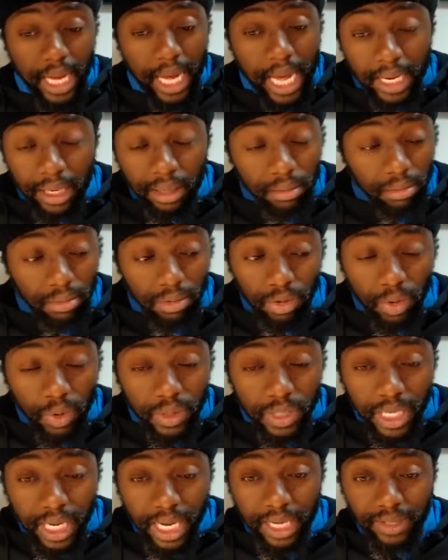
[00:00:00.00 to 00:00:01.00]
And
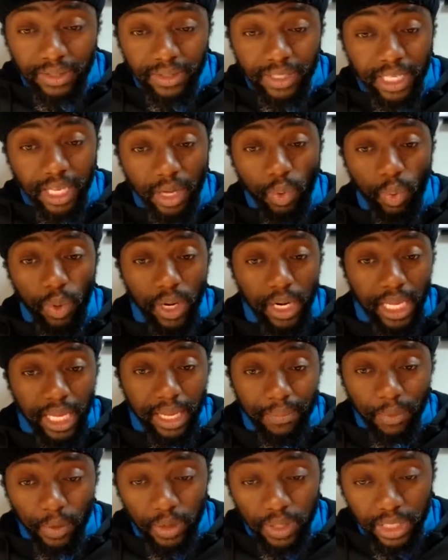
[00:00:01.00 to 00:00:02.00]
those countries, they
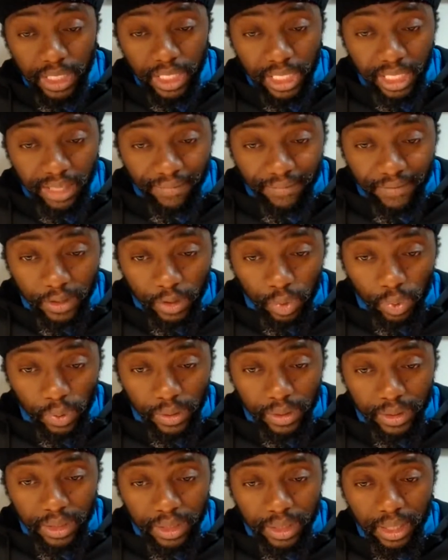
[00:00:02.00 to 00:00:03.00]
welcome those
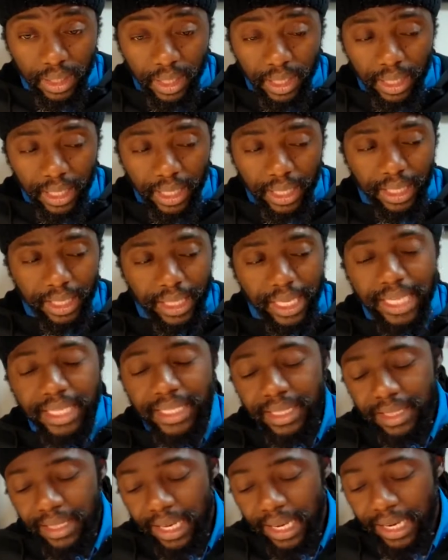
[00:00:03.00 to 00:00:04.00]
individuals.
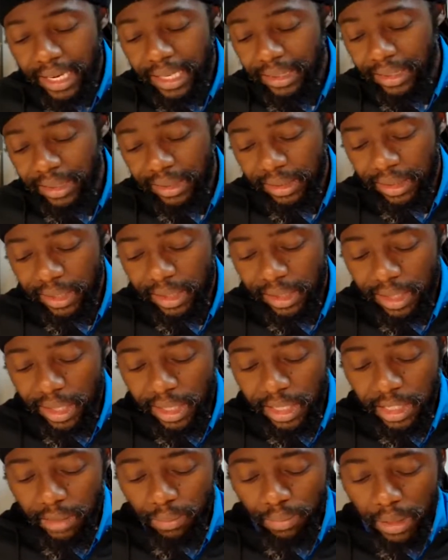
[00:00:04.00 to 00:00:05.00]
Yes, I understand there
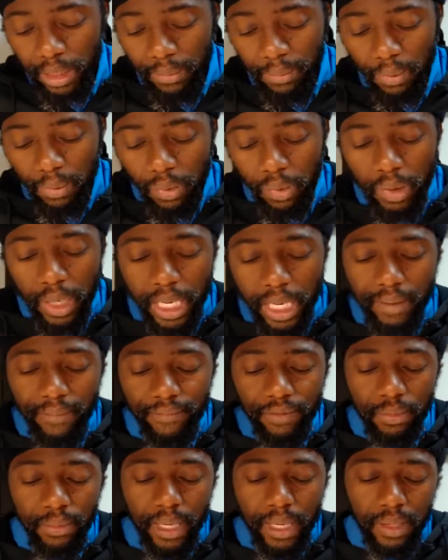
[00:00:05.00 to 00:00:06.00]
is people who come
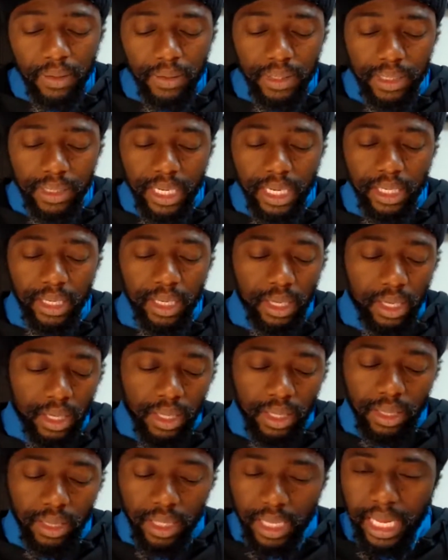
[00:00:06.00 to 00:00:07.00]
from outside,
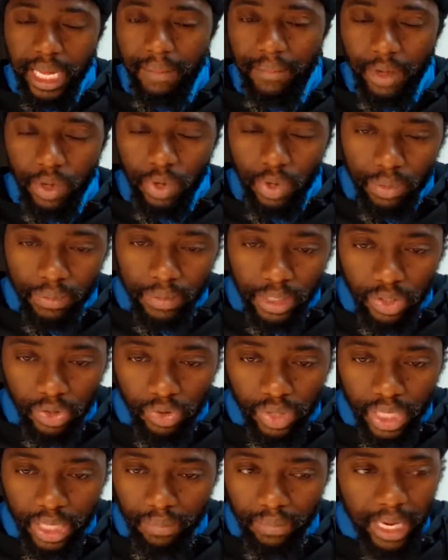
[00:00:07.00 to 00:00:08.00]
they come and commit
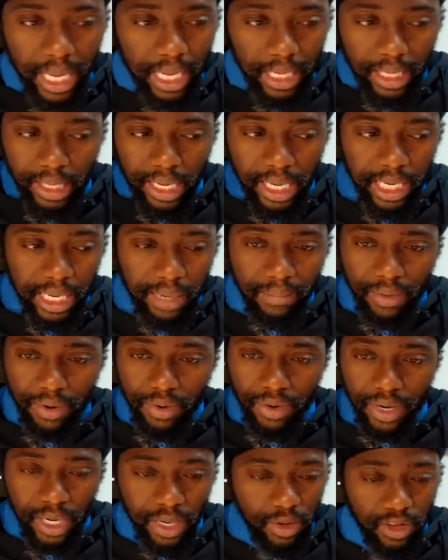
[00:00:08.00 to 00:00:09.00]
crime. Like here in
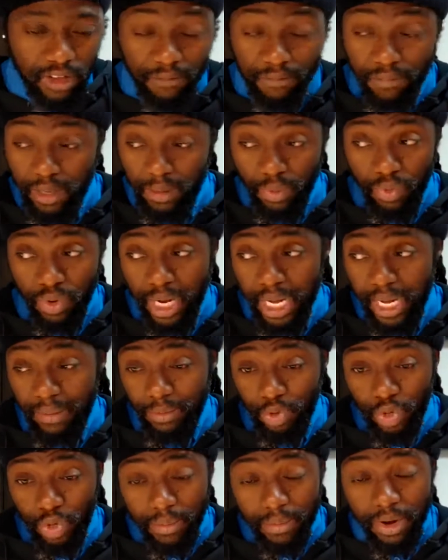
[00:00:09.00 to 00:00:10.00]
America, you have people who
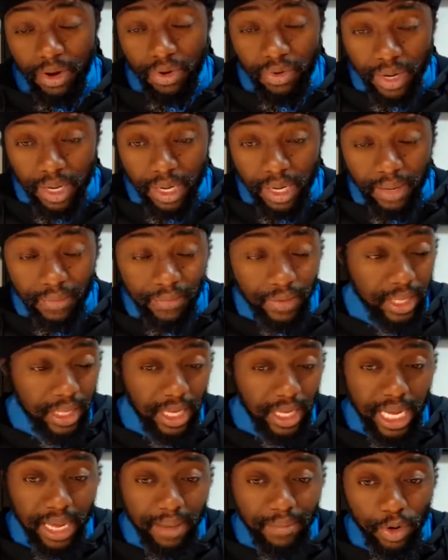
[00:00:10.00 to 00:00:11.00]
come to America and
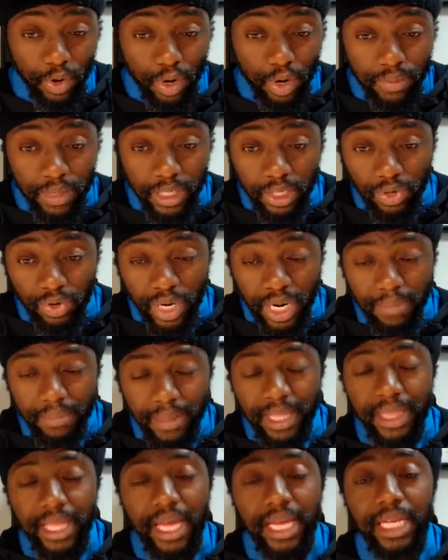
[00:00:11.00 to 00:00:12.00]
they come and commit crime,
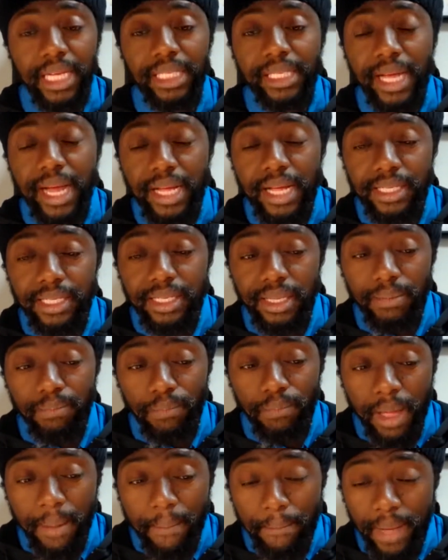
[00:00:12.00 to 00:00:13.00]
and then it paints
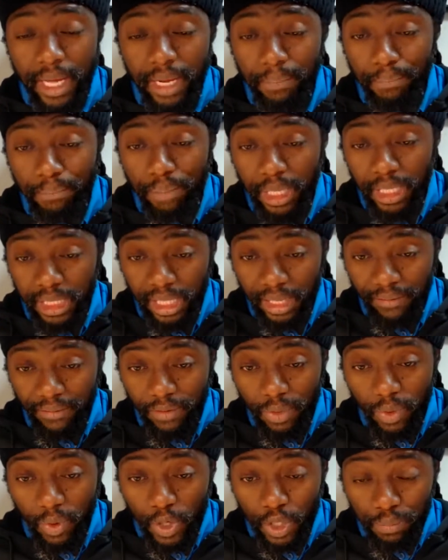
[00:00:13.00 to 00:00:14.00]
a bad picture
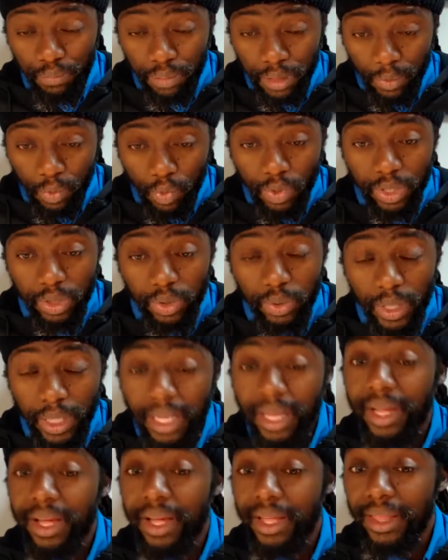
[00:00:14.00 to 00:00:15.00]
for those people who are doing
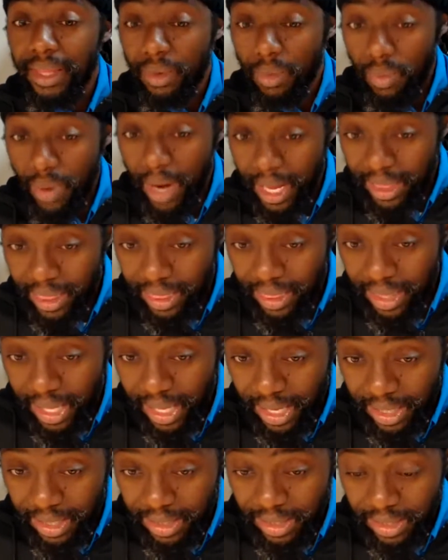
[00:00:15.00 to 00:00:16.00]
the right
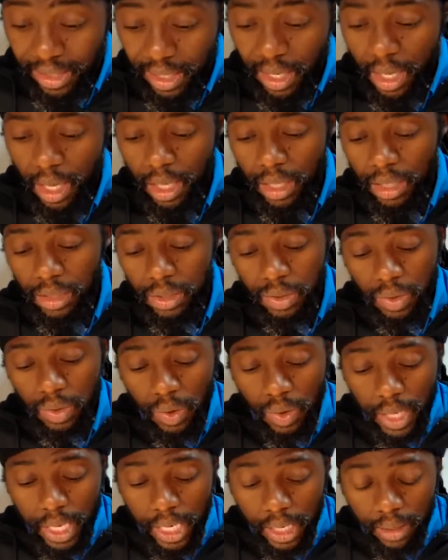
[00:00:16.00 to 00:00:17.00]
things.
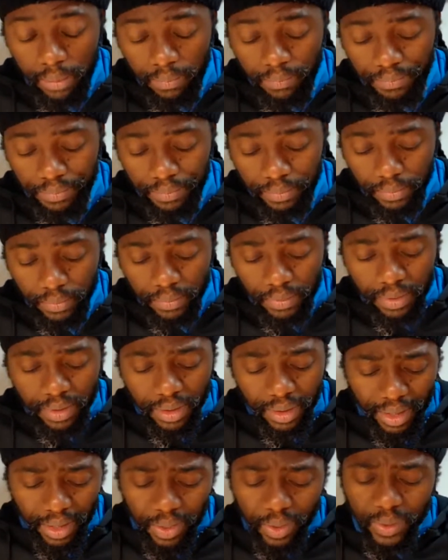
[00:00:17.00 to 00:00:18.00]
So
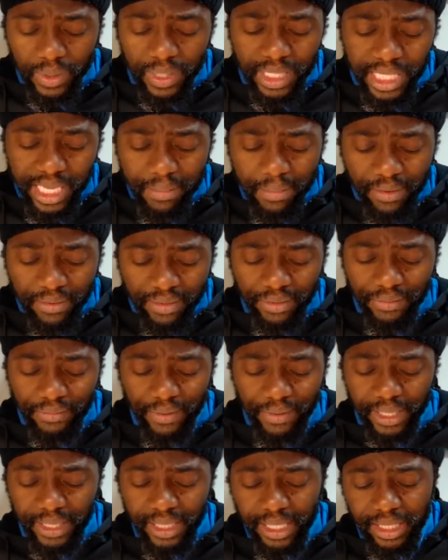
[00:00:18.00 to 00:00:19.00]
those are some of the
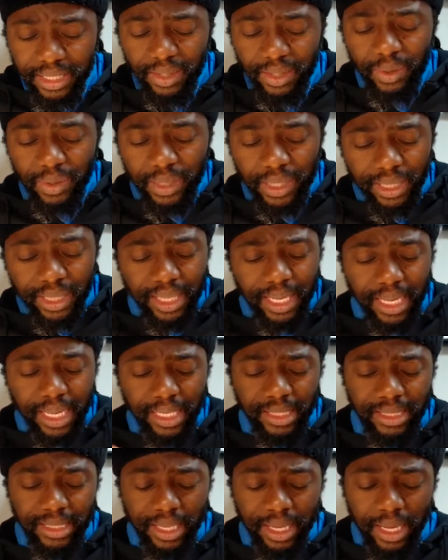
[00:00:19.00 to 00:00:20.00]
factors or
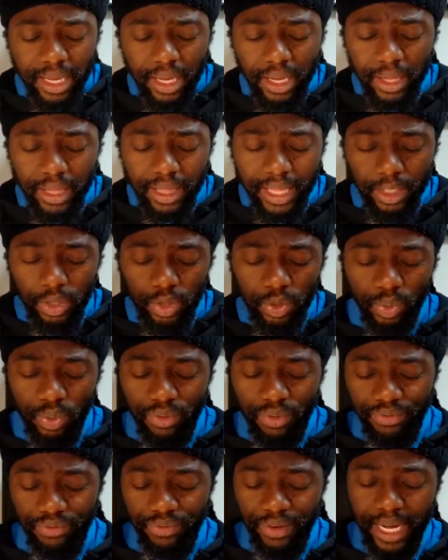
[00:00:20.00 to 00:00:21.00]
things that you
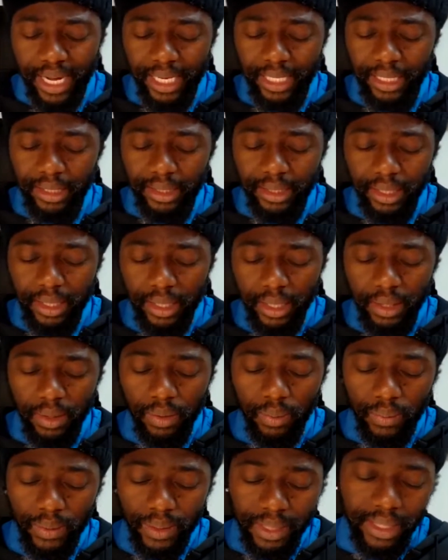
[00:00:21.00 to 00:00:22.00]
will find
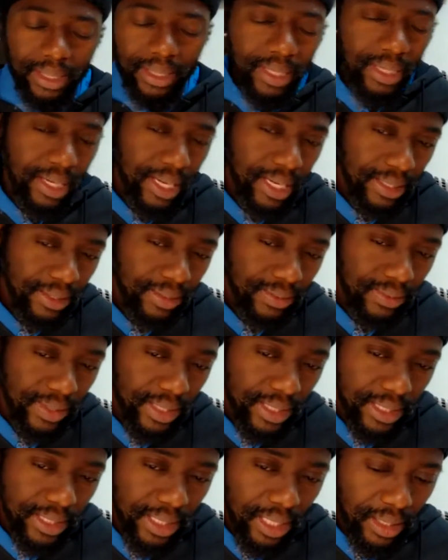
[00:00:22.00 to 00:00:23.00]
within the country
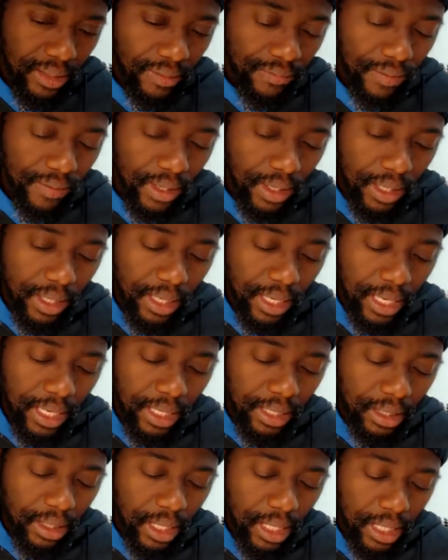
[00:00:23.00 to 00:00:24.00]
itself.
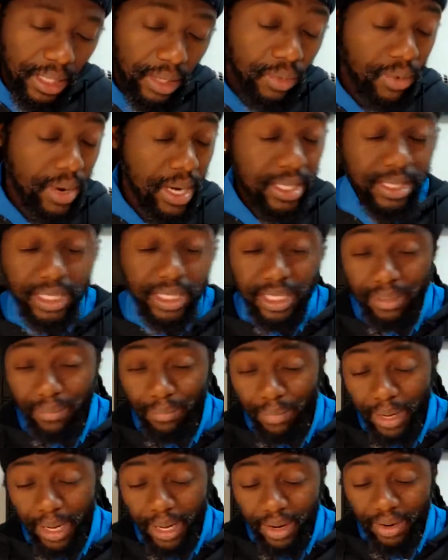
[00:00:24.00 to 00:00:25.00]
And the
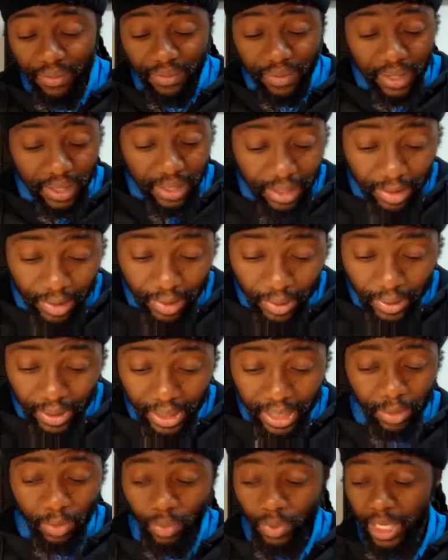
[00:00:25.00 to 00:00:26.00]
racism part of it, it
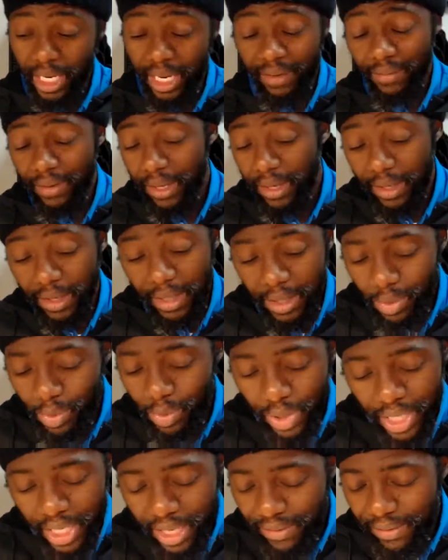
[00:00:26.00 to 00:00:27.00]

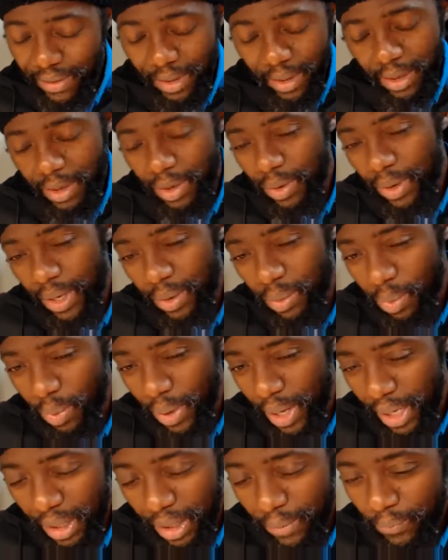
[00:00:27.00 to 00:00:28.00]
will never go
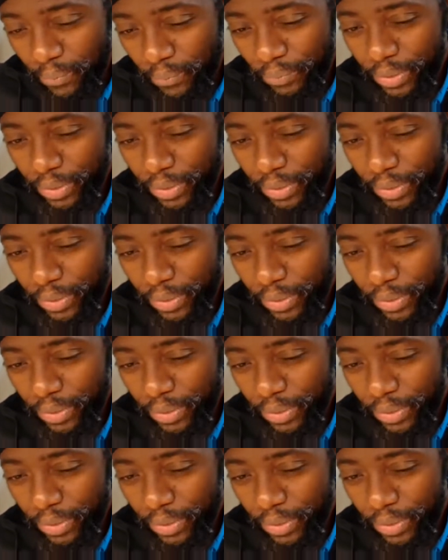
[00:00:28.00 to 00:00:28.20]
away,